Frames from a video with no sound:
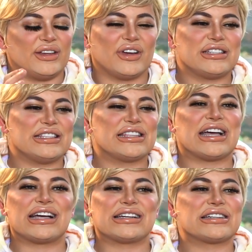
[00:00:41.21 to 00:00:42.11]
If I did
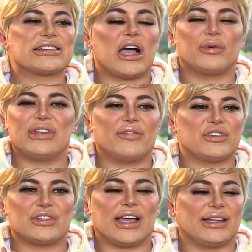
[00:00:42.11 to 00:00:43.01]
that, I would never
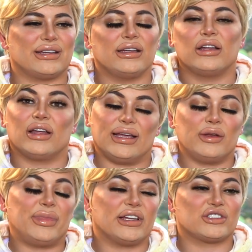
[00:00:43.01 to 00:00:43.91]
do that. Like in
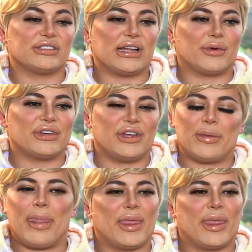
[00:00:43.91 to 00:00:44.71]
pictures now, I do.